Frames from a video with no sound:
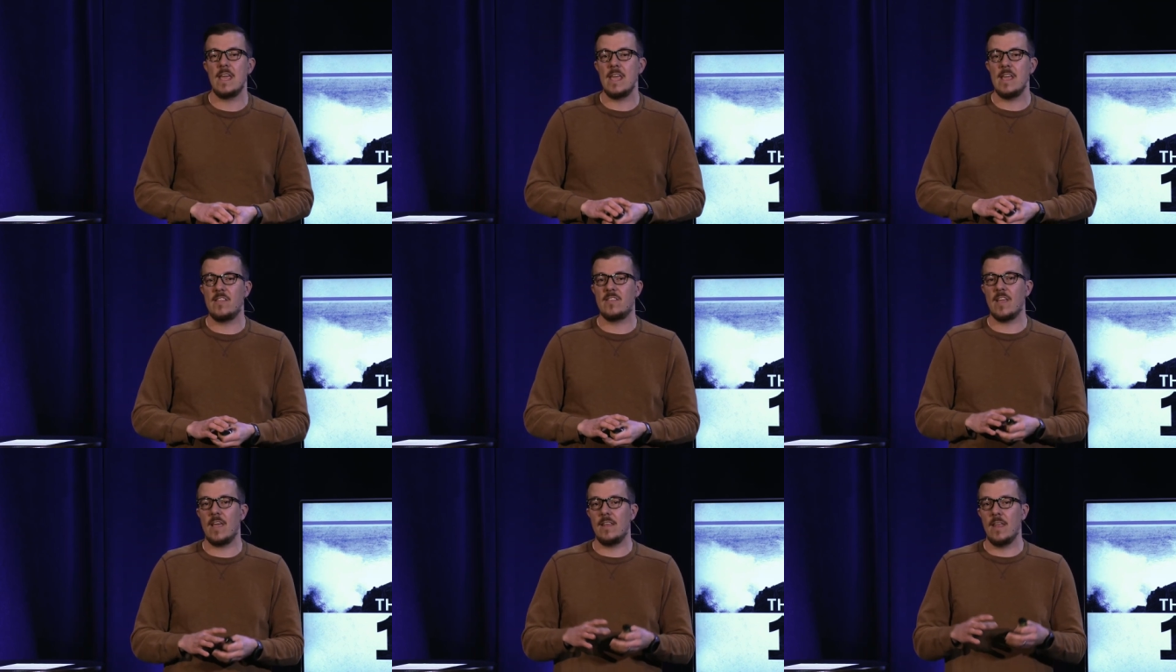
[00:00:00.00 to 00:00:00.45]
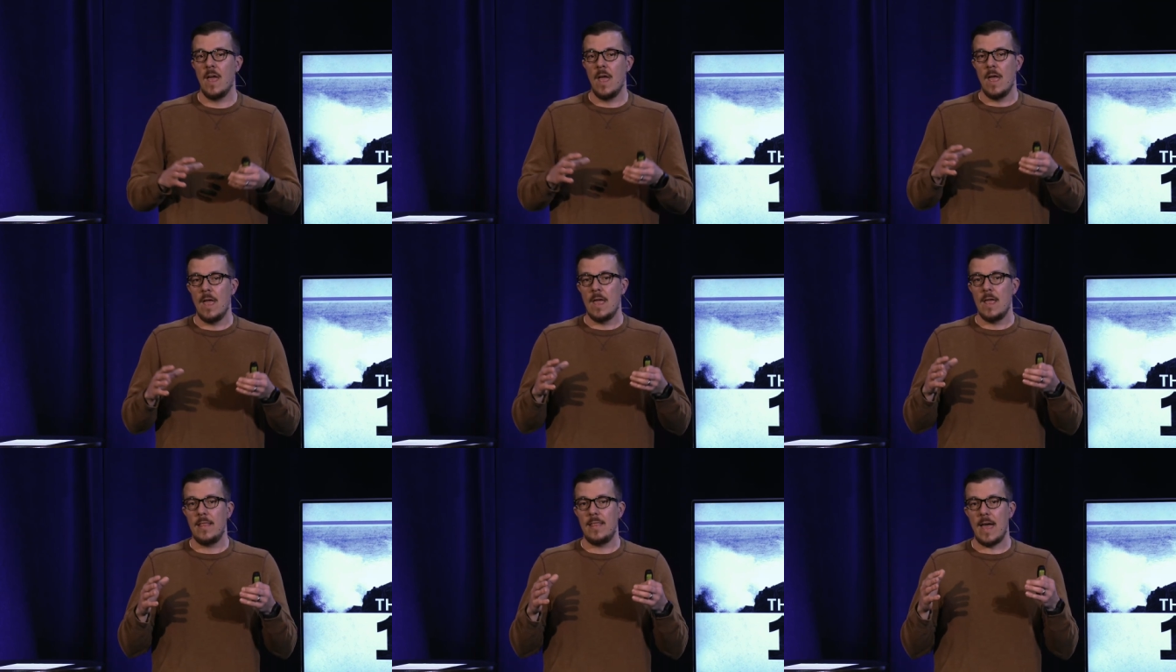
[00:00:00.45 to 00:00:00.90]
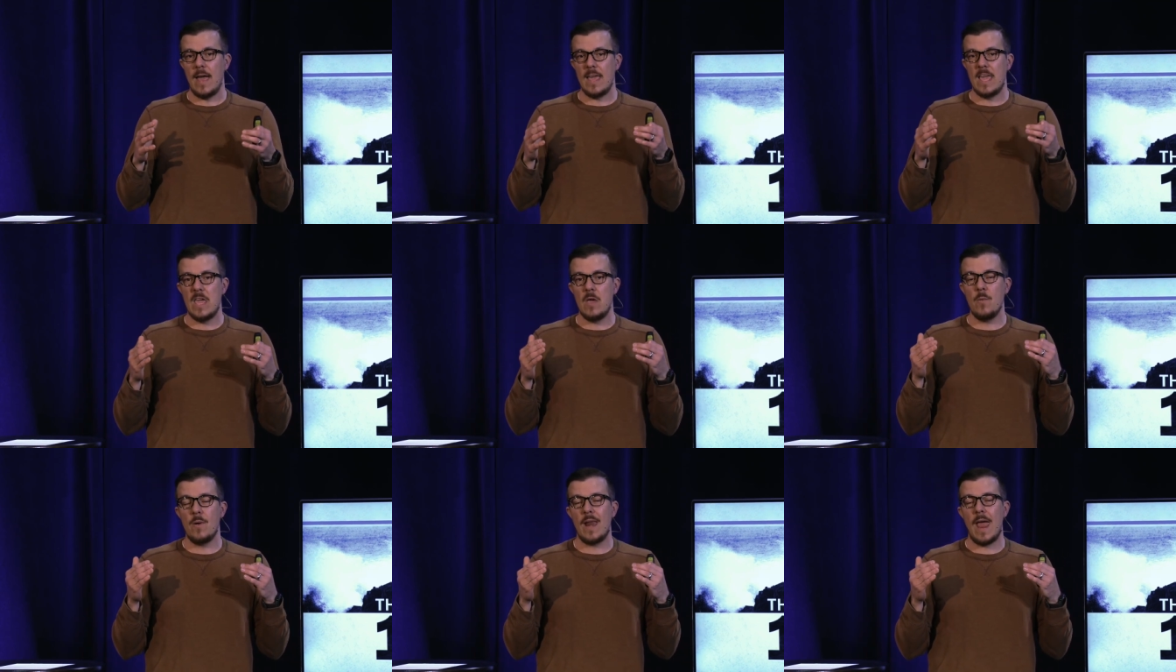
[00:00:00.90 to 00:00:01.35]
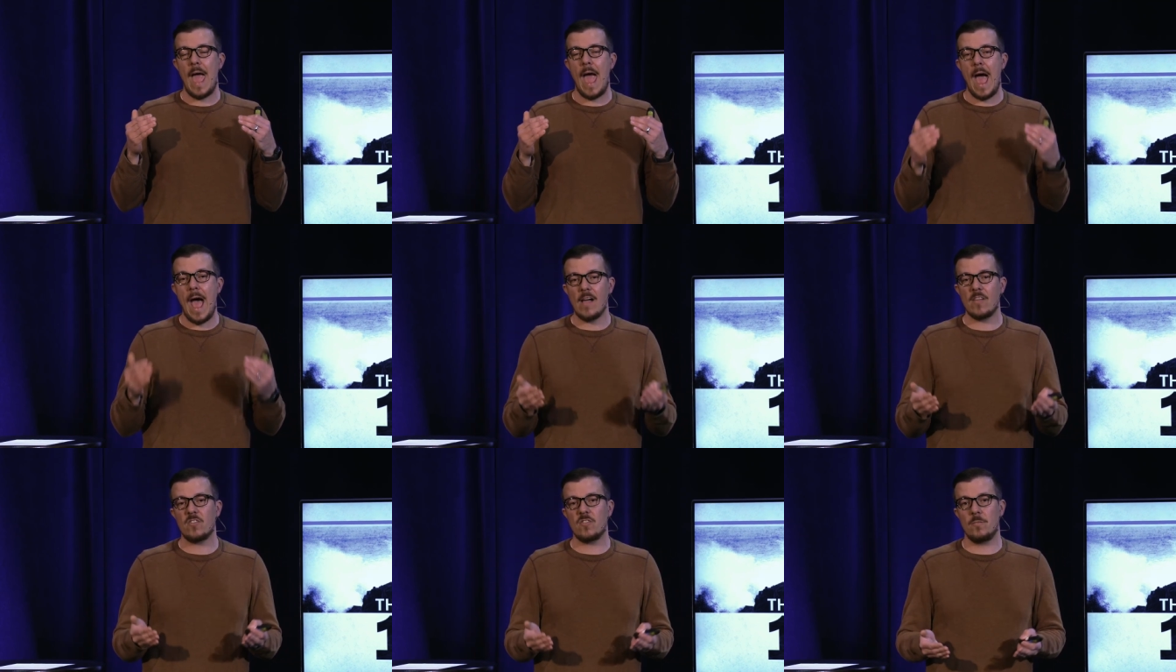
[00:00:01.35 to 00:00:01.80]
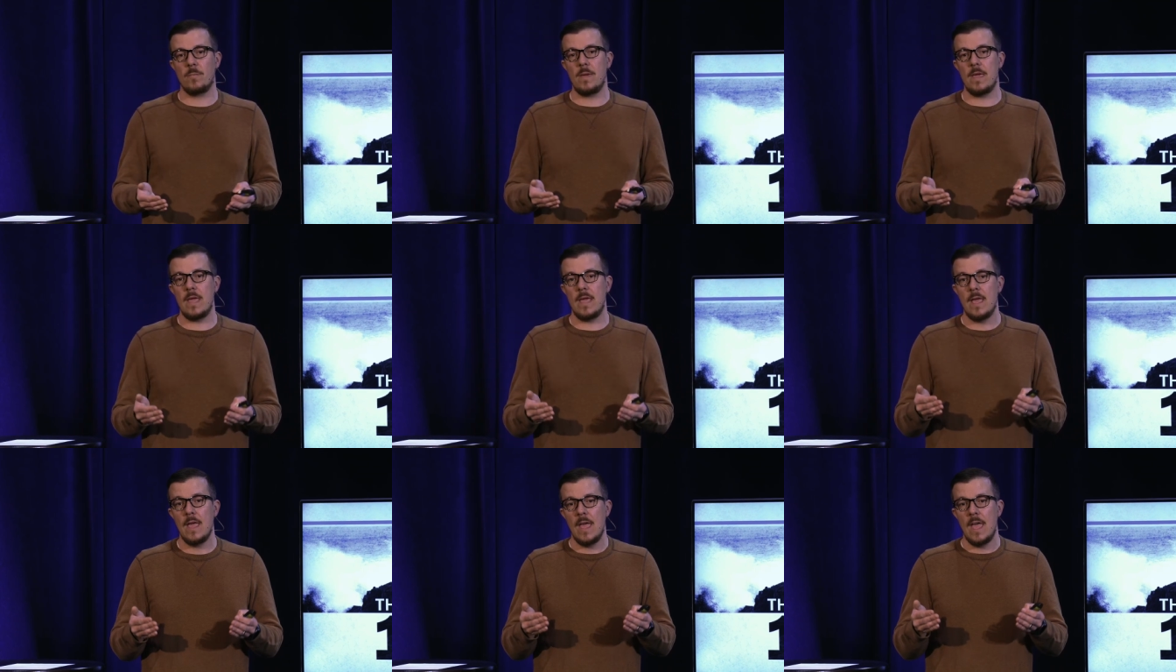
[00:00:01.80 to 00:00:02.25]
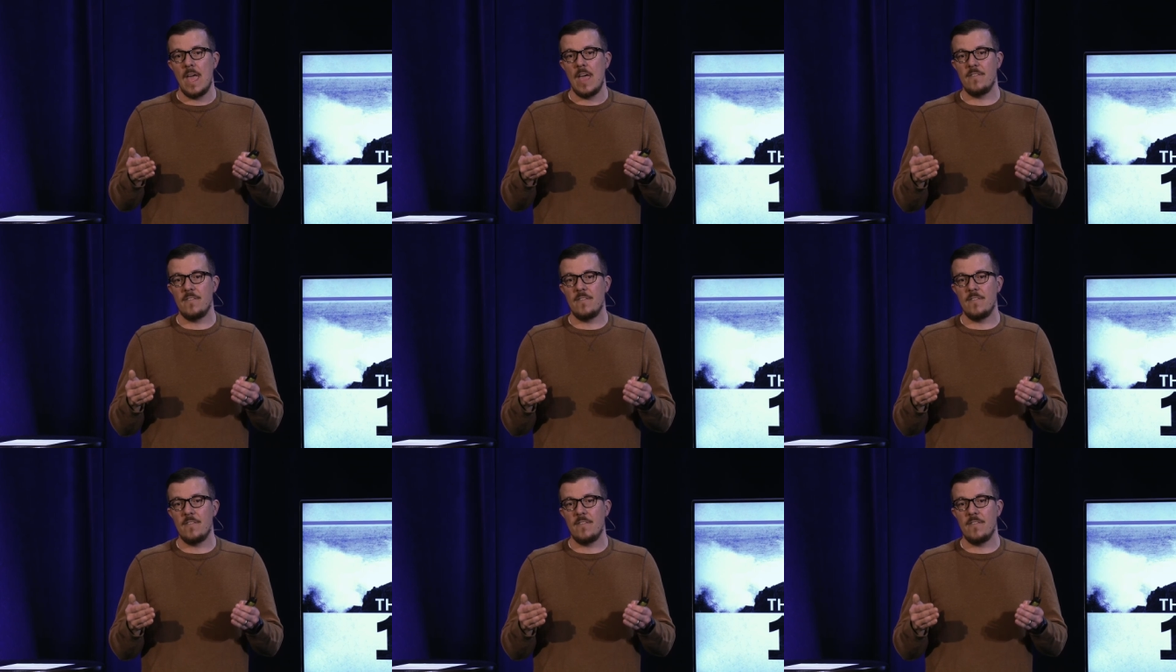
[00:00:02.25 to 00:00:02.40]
He said that he would ask me